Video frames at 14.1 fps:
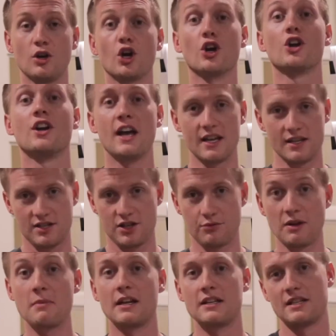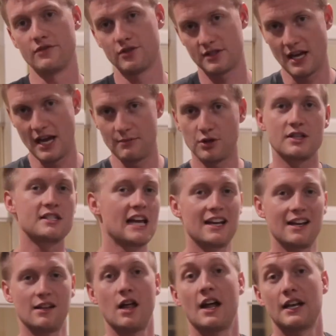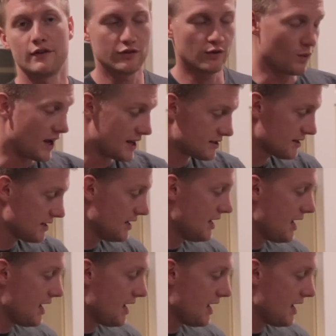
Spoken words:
earn us 3 minutes of your time. You can say it in a lot of different ways.